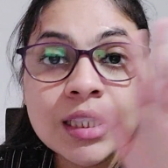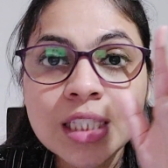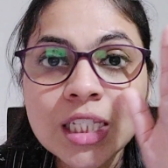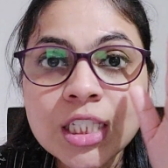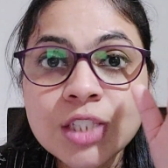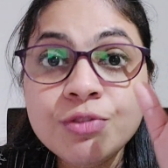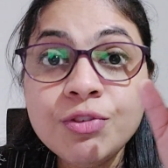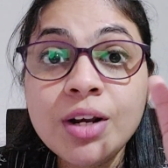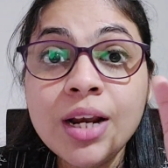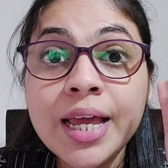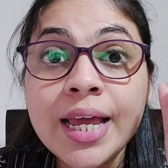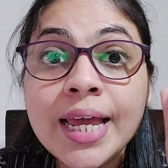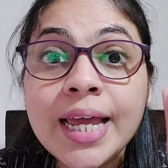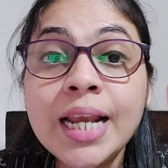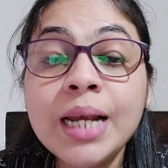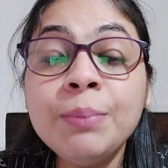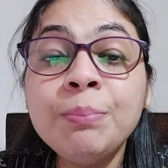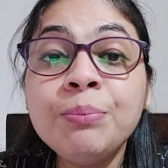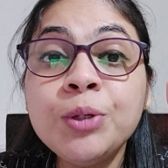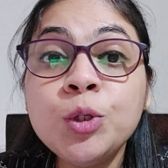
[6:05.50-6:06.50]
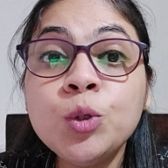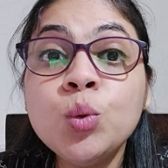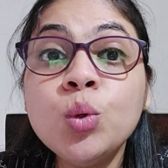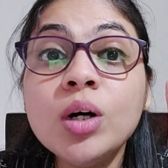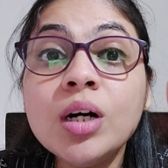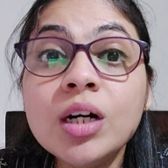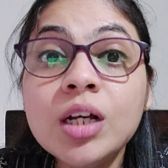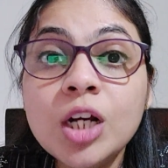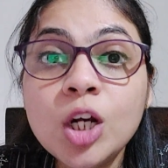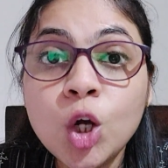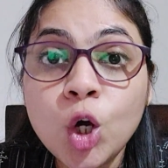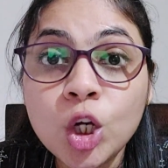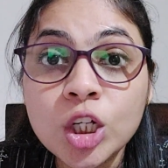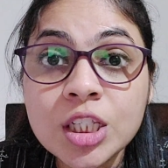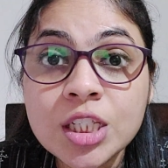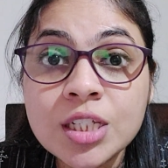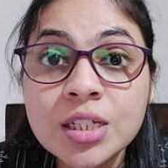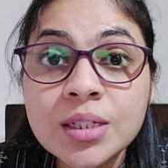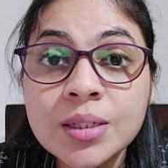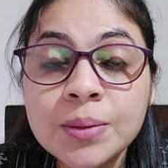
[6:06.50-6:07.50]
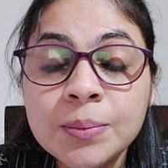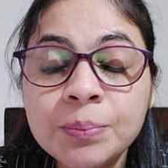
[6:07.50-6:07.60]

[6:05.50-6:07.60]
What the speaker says: This will help you a lot.